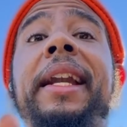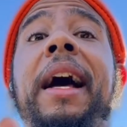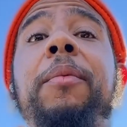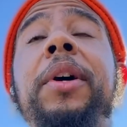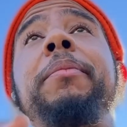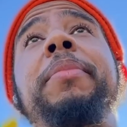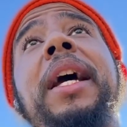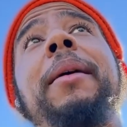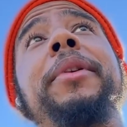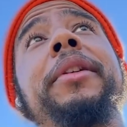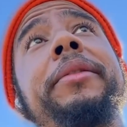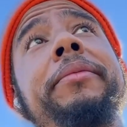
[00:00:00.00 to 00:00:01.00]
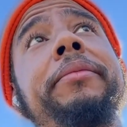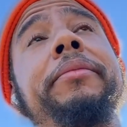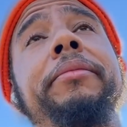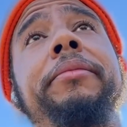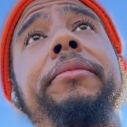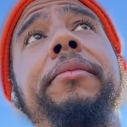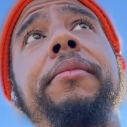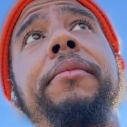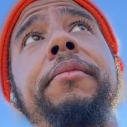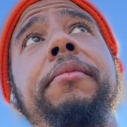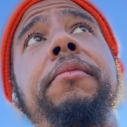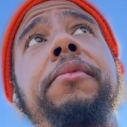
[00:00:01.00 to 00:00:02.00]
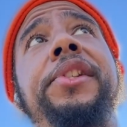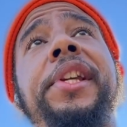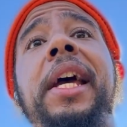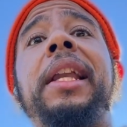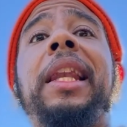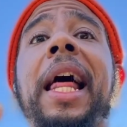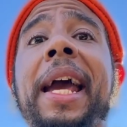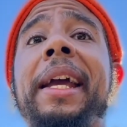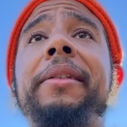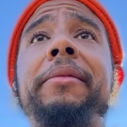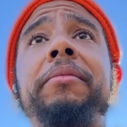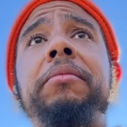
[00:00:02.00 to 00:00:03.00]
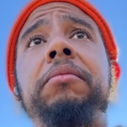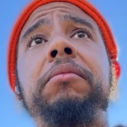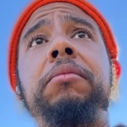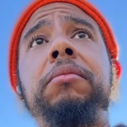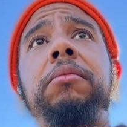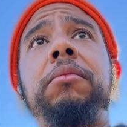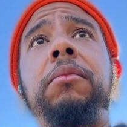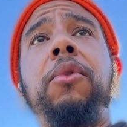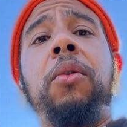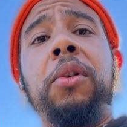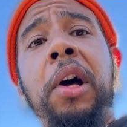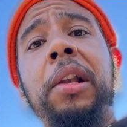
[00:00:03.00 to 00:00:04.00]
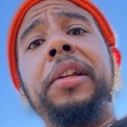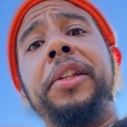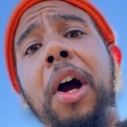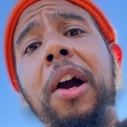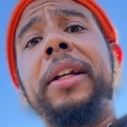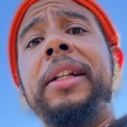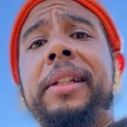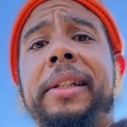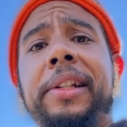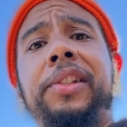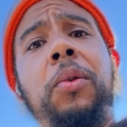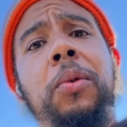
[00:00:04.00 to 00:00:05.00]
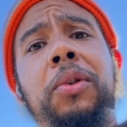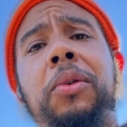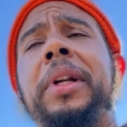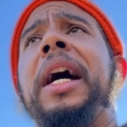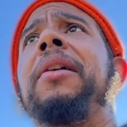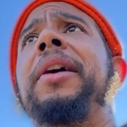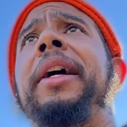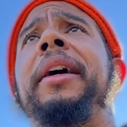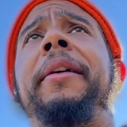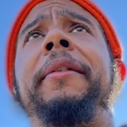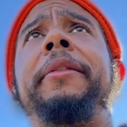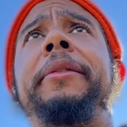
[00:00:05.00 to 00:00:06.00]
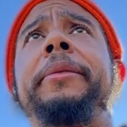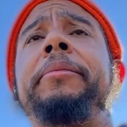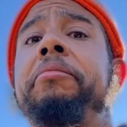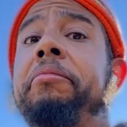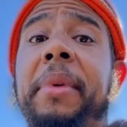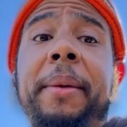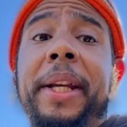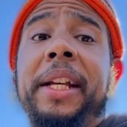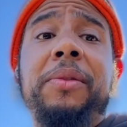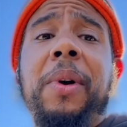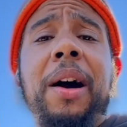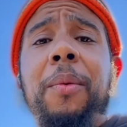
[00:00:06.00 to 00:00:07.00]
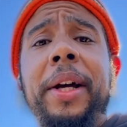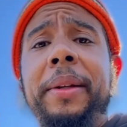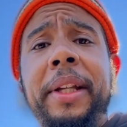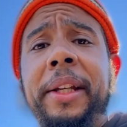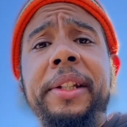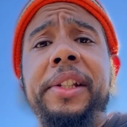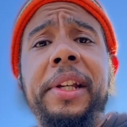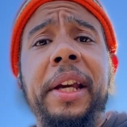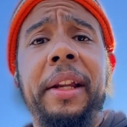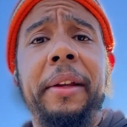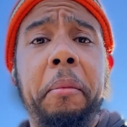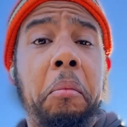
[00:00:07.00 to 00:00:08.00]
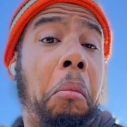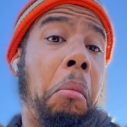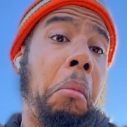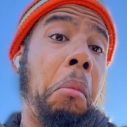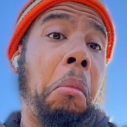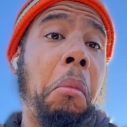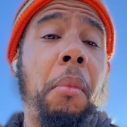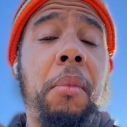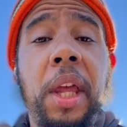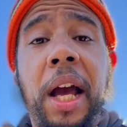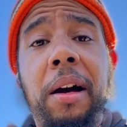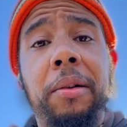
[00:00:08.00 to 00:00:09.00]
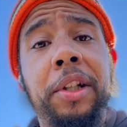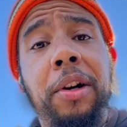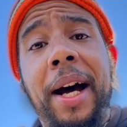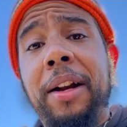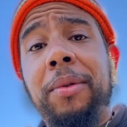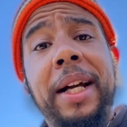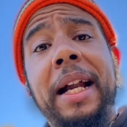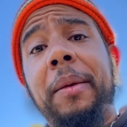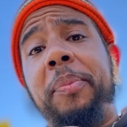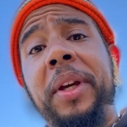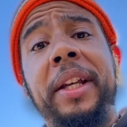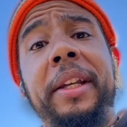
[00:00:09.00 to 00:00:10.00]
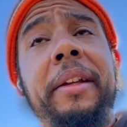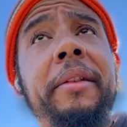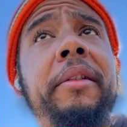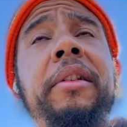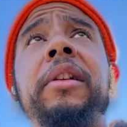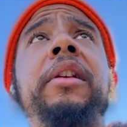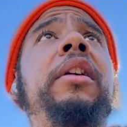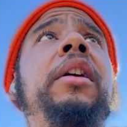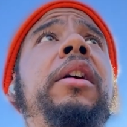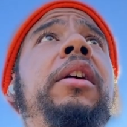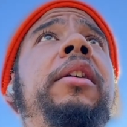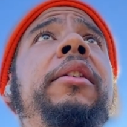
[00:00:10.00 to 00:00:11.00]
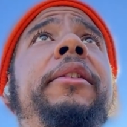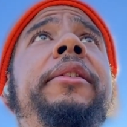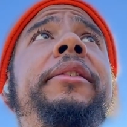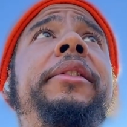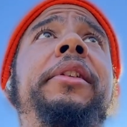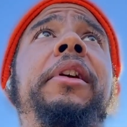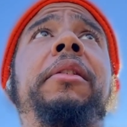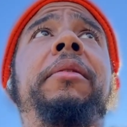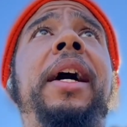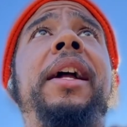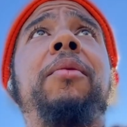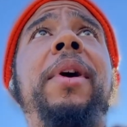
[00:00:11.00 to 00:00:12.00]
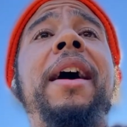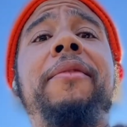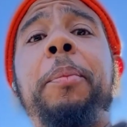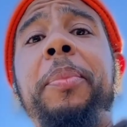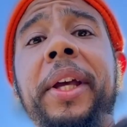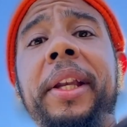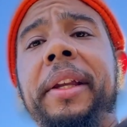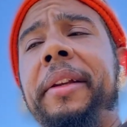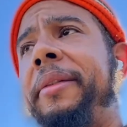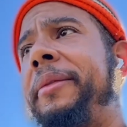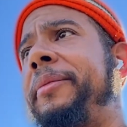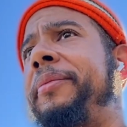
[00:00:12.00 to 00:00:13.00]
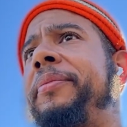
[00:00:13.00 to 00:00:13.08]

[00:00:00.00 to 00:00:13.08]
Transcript: then I wouldn't be able to shed light on all the darkness that's going on out here. Maybe that's why I wasn't initiated. I don't know. I don't got a pendant. You know, I don't have a pendant.